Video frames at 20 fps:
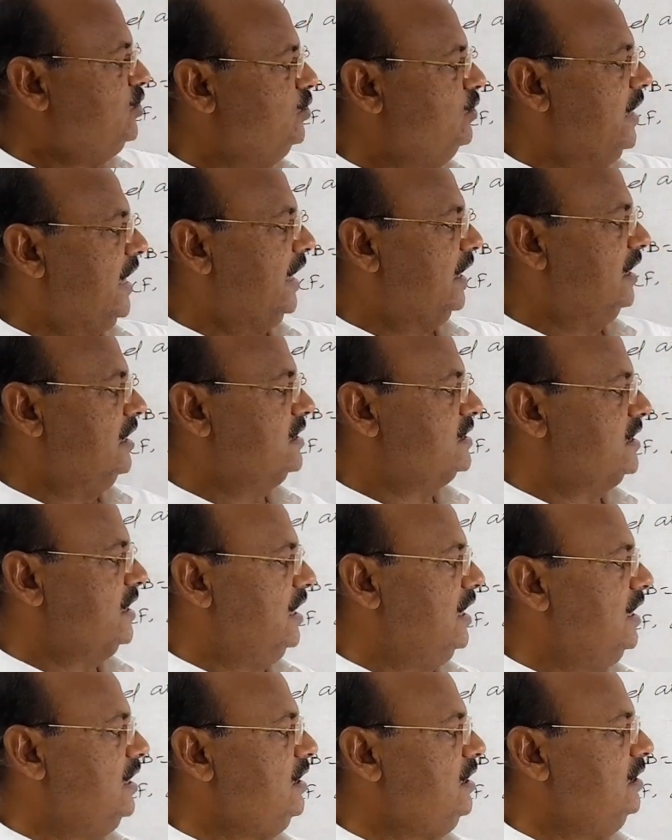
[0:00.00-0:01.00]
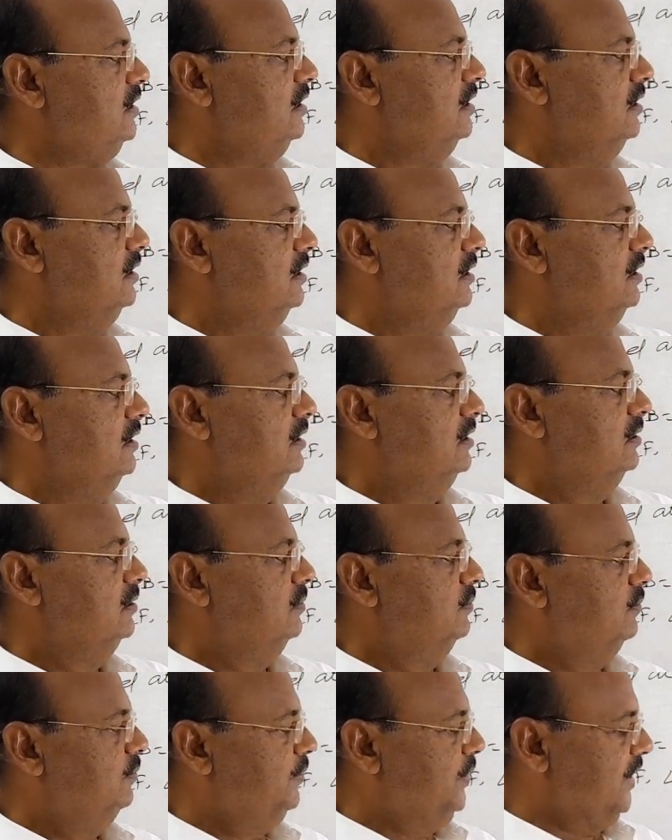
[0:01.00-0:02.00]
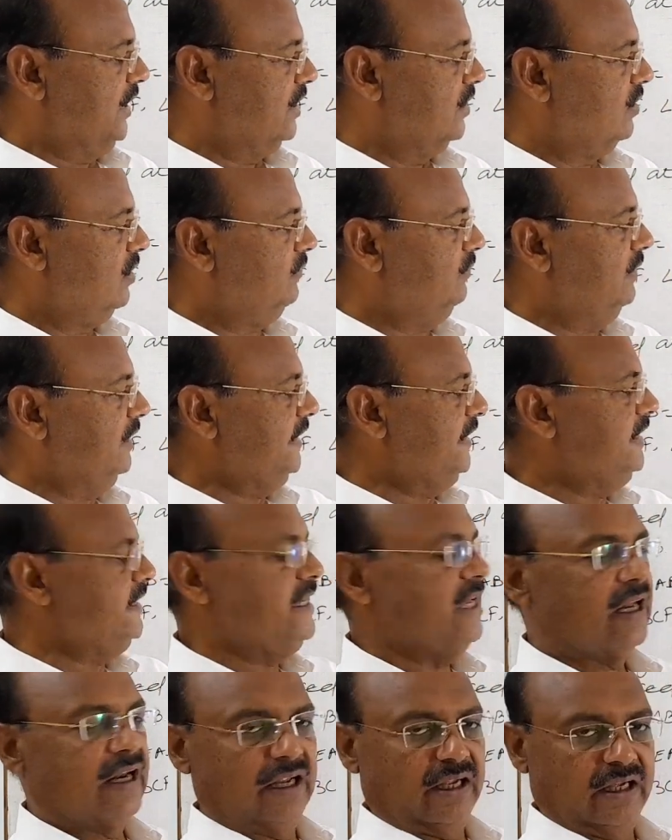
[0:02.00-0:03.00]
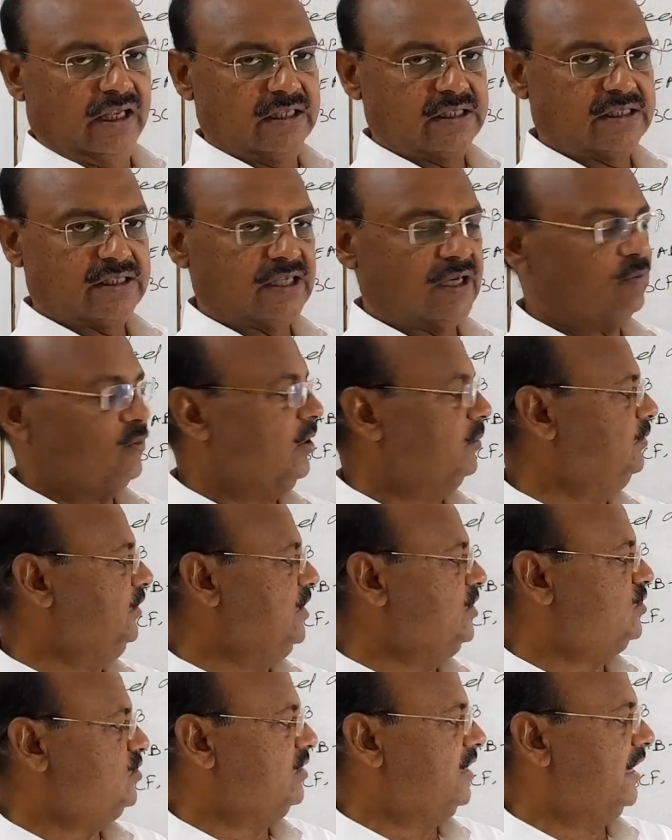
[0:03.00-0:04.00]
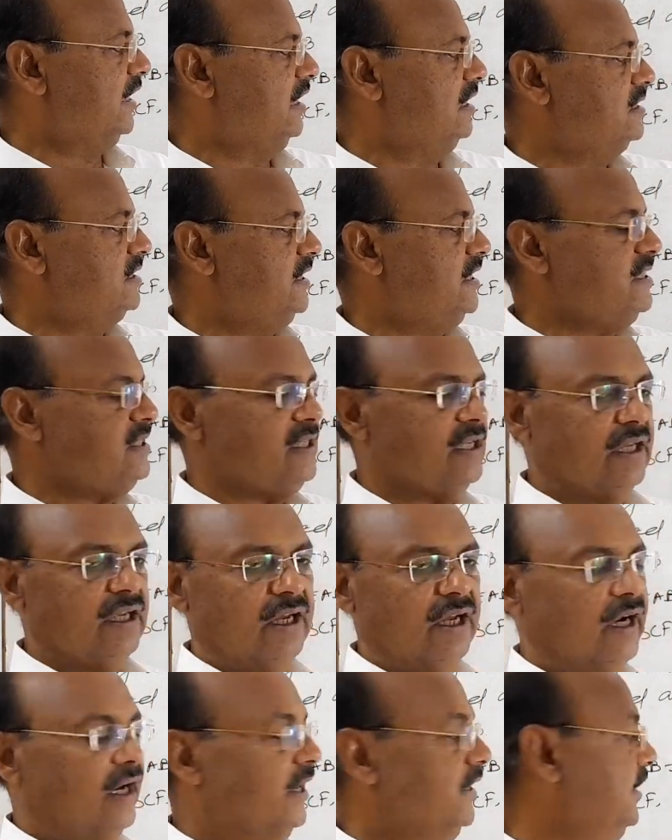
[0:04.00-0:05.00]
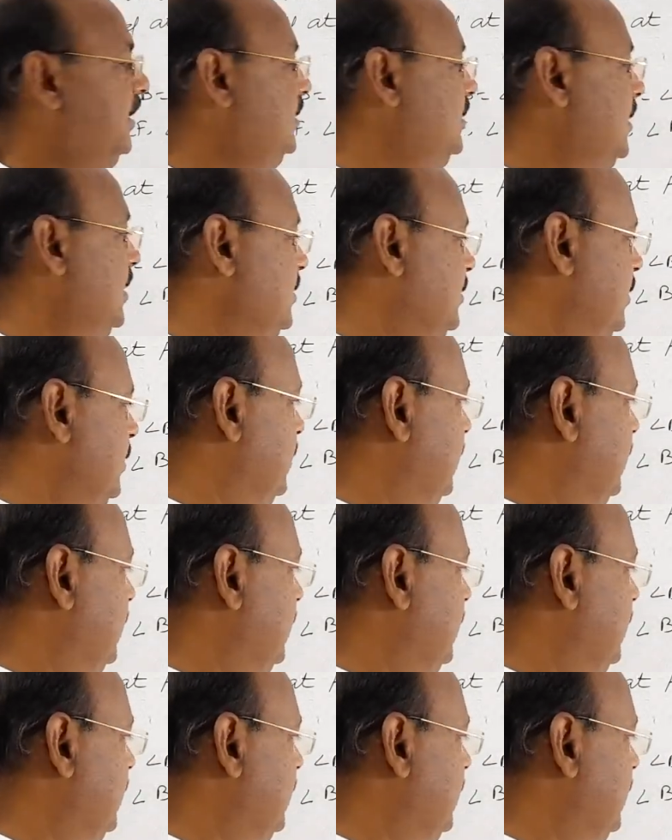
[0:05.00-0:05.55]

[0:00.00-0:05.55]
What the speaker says: two angles are pair of linear angles. Sum of these two angles is 180